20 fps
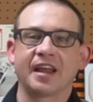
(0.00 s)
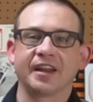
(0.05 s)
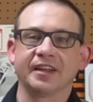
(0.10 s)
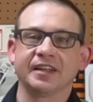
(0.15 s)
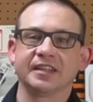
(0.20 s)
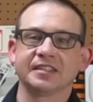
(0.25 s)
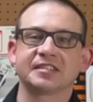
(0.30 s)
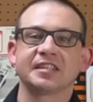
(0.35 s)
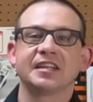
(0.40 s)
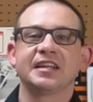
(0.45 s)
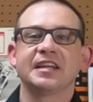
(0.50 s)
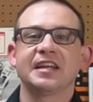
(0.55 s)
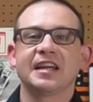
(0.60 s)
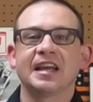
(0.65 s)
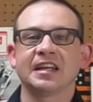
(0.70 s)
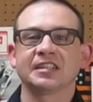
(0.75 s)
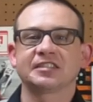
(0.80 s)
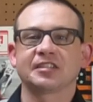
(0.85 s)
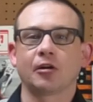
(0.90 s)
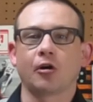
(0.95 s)
is
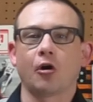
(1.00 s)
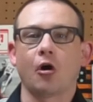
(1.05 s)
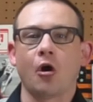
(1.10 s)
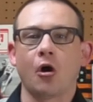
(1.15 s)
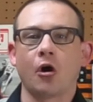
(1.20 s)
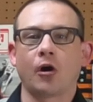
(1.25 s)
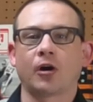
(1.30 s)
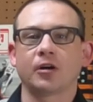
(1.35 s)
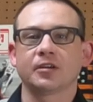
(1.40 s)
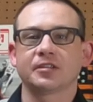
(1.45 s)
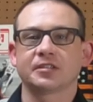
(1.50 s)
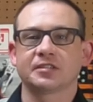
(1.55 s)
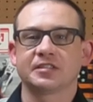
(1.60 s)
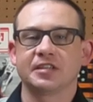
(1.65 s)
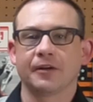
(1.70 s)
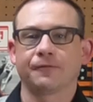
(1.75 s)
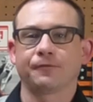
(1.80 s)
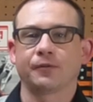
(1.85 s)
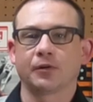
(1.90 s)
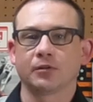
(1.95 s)
there are
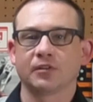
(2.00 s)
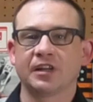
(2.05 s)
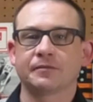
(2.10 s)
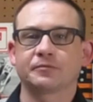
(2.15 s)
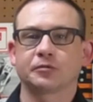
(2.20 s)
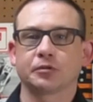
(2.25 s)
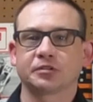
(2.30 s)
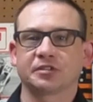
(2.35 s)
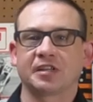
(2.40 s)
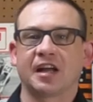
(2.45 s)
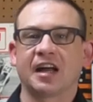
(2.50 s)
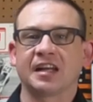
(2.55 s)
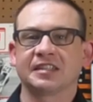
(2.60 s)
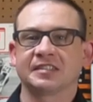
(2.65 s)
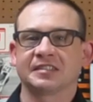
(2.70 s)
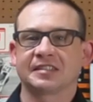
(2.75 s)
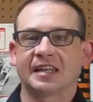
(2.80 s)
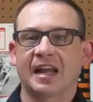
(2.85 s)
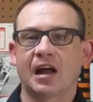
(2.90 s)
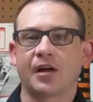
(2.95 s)
different lifter
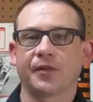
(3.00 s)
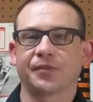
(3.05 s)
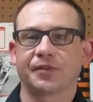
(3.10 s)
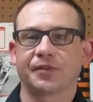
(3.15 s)
sizes out